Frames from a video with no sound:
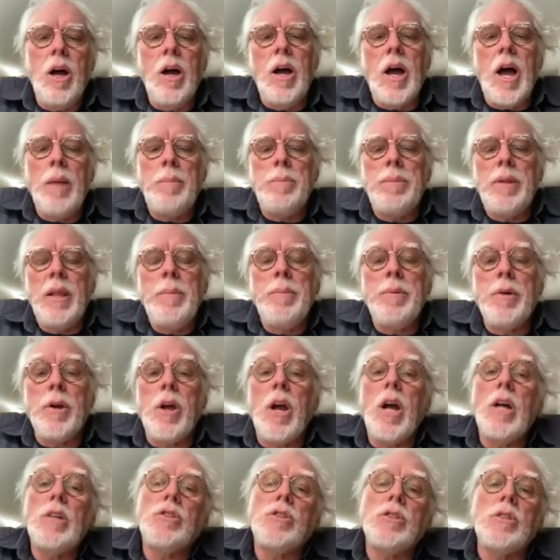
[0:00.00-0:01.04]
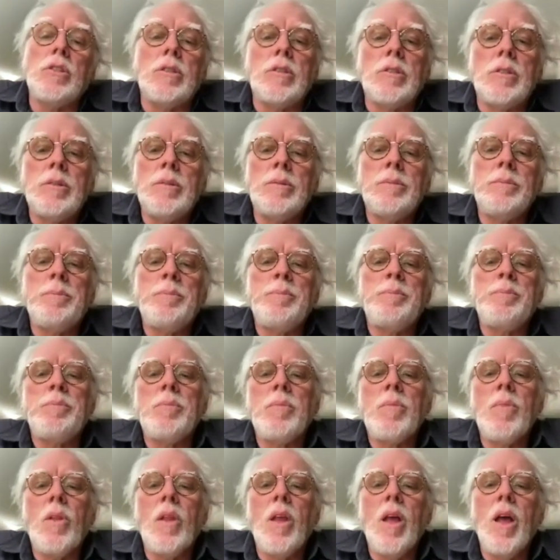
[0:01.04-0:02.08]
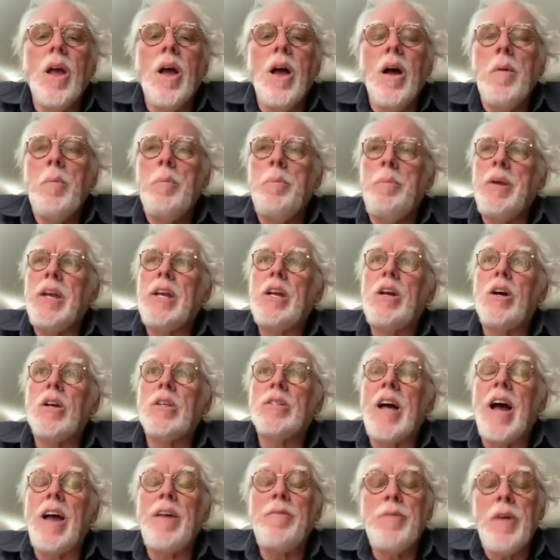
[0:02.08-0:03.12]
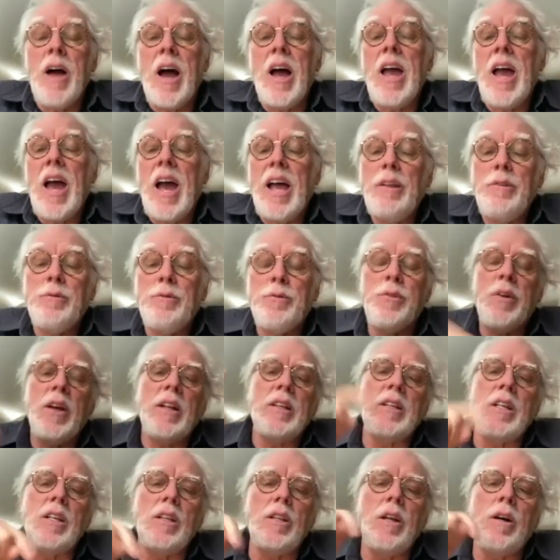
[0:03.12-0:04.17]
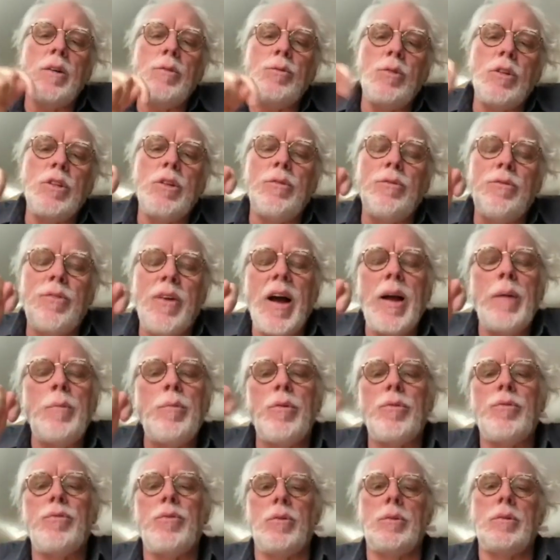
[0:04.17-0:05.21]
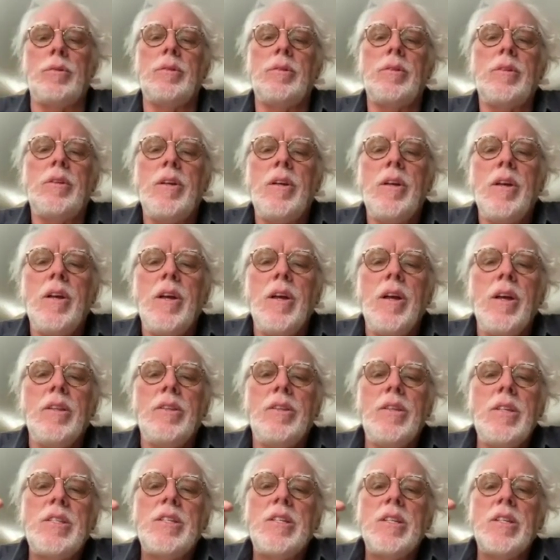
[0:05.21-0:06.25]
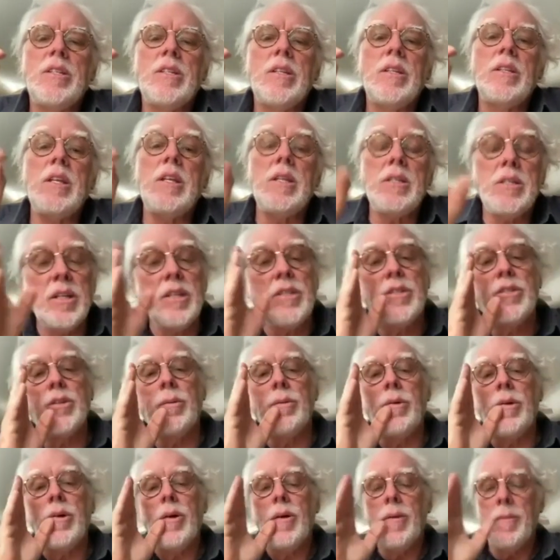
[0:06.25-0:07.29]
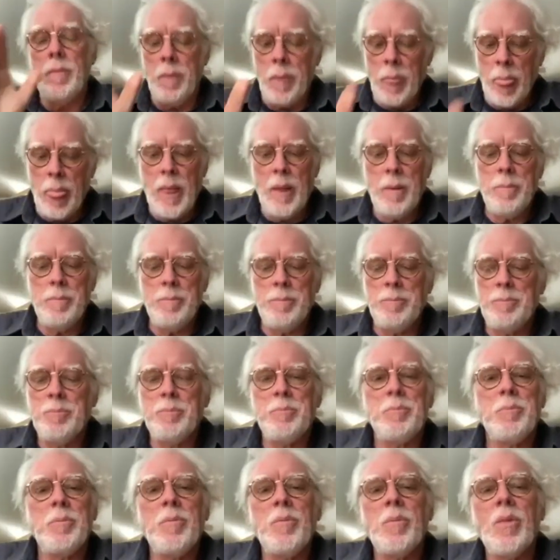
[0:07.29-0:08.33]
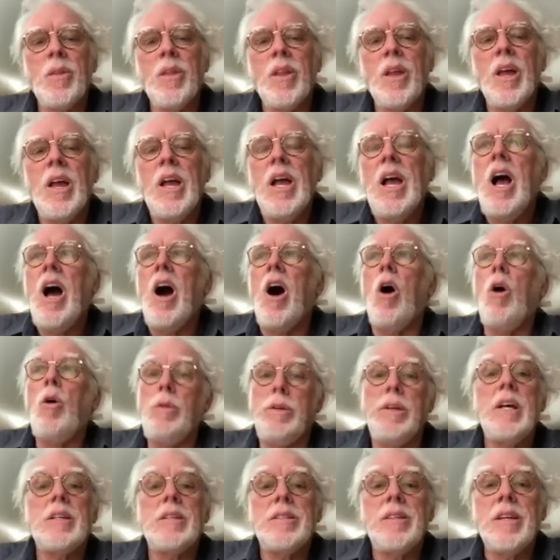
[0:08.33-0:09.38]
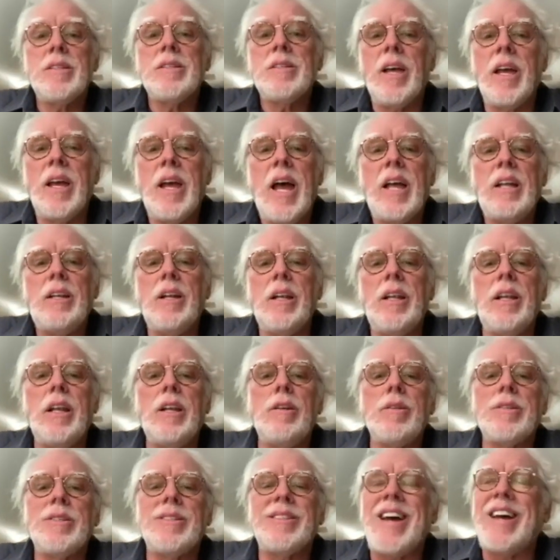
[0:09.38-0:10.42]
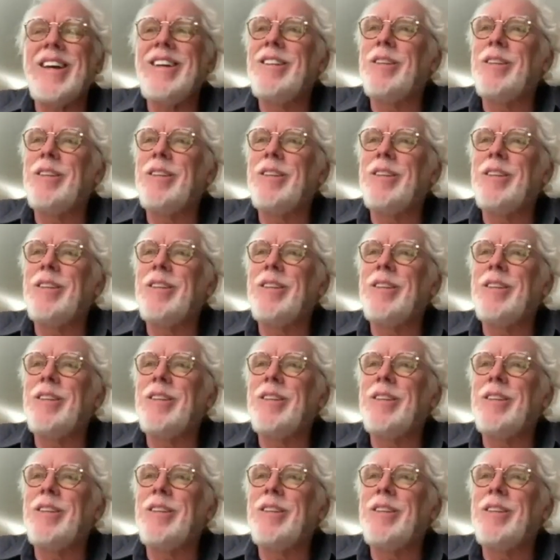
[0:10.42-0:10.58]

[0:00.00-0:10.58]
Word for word: uh I play percussion because I, I had fell in love with the vibraphone. And this it started, is, it started is, back then? Oh, yes, yes. I had a little you know,